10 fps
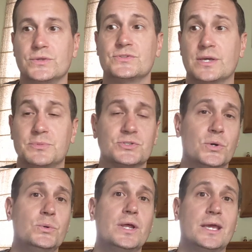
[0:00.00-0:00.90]
this
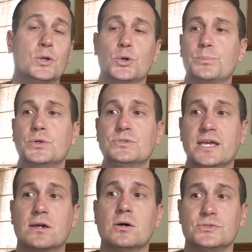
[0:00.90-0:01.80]
episode and hope you
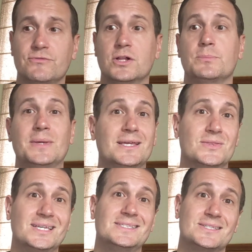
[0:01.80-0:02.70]
take on developing
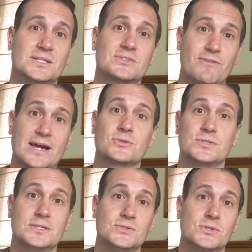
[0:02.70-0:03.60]
these 6
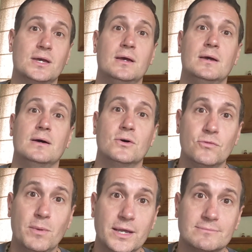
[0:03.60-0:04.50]
faculties of the
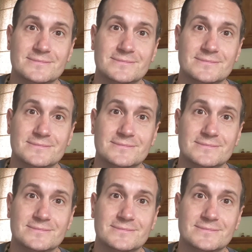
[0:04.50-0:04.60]
mind.